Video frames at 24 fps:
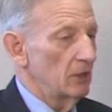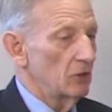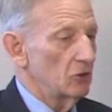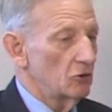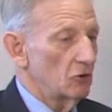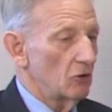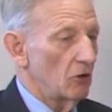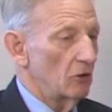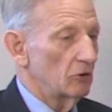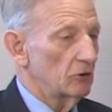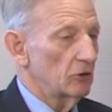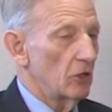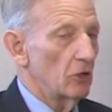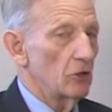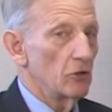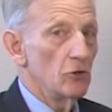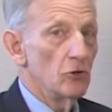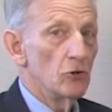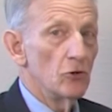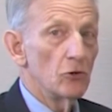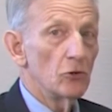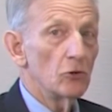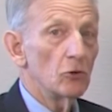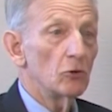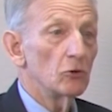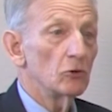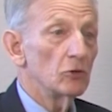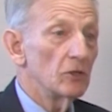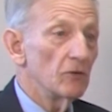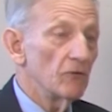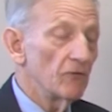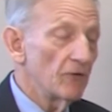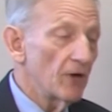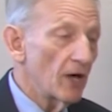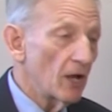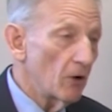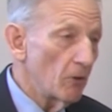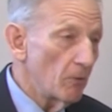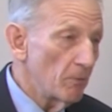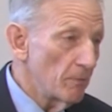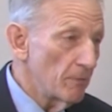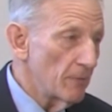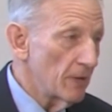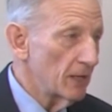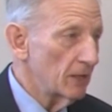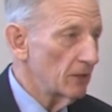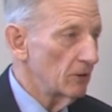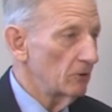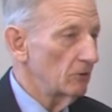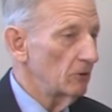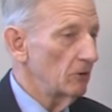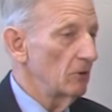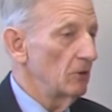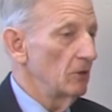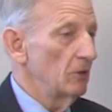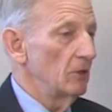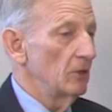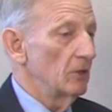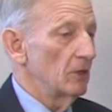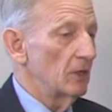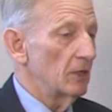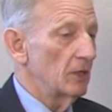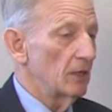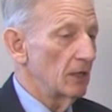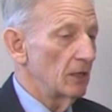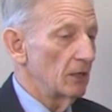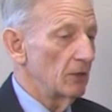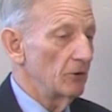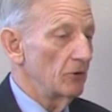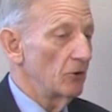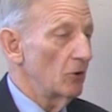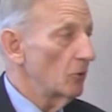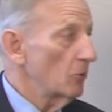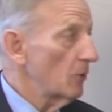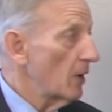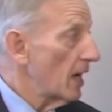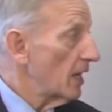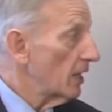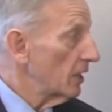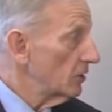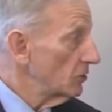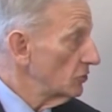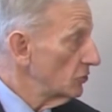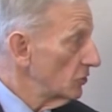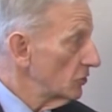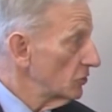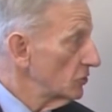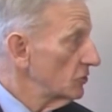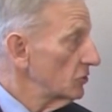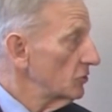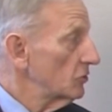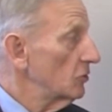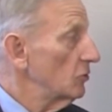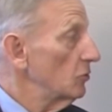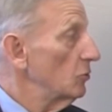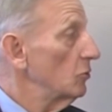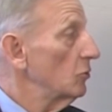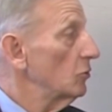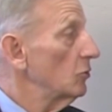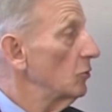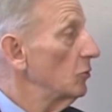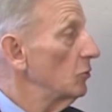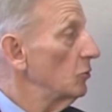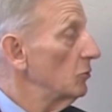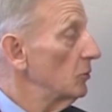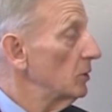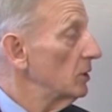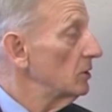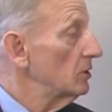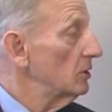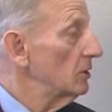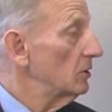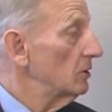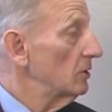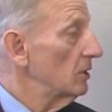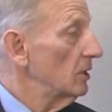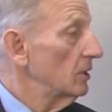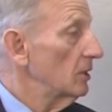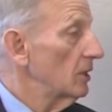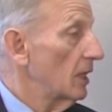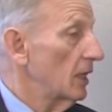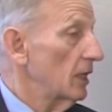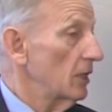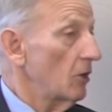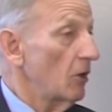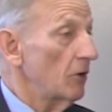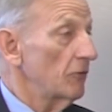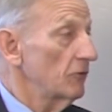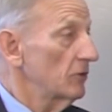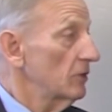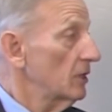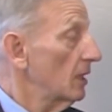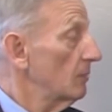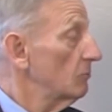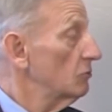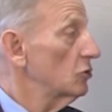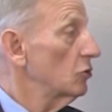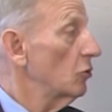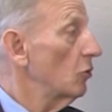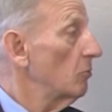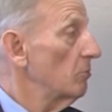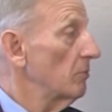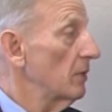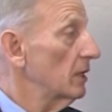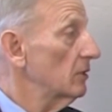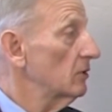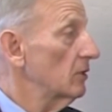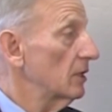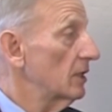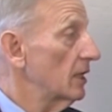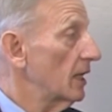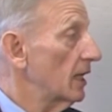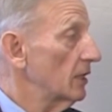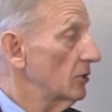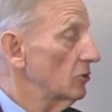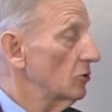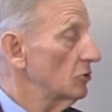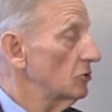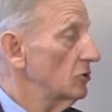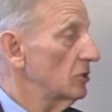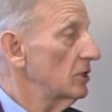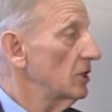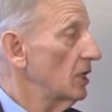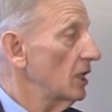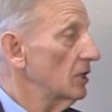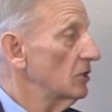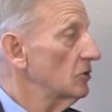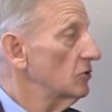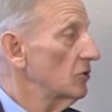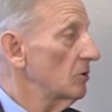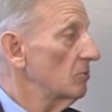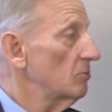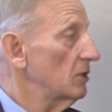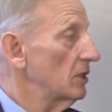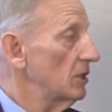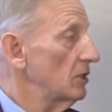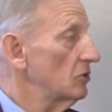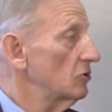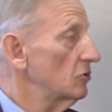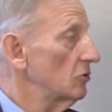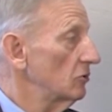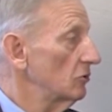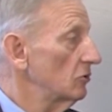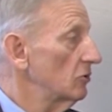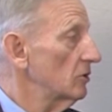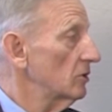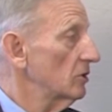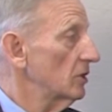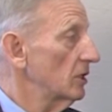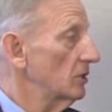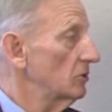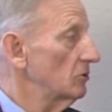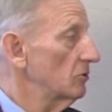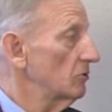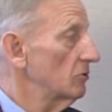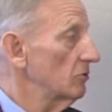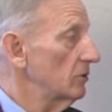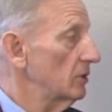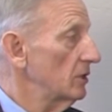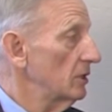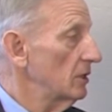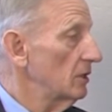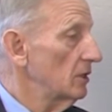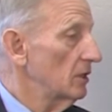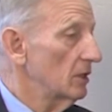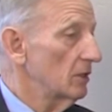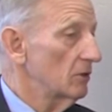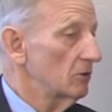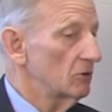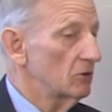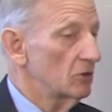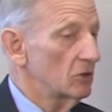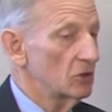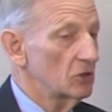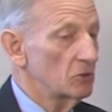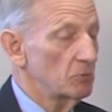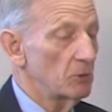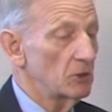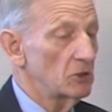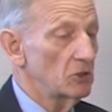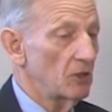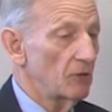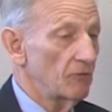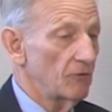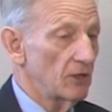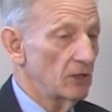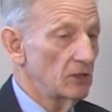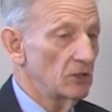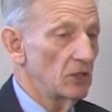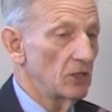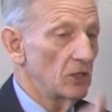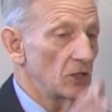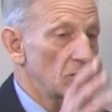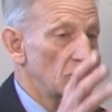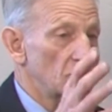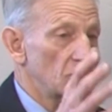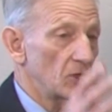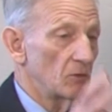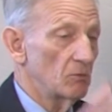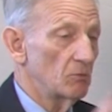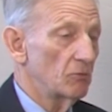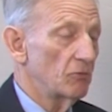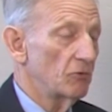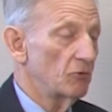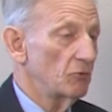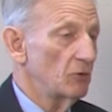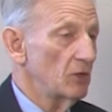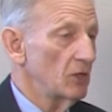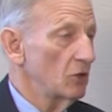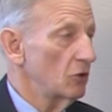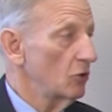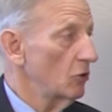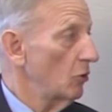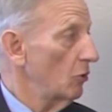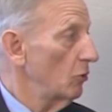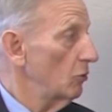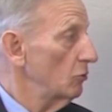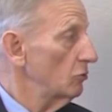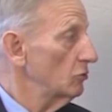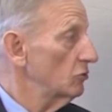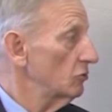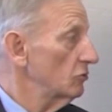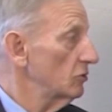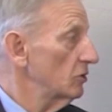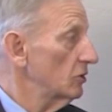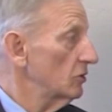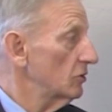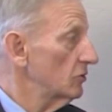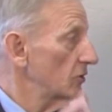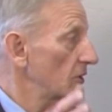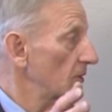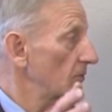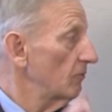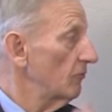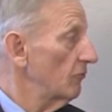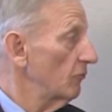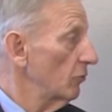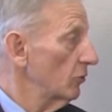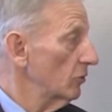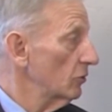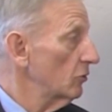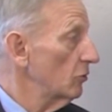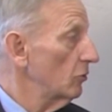It's called a neurodevelopmental neurologist who would, I oftentimes don't make the diagnosis. It takes somebody to look under the specific DSM-3 codes or DSM-4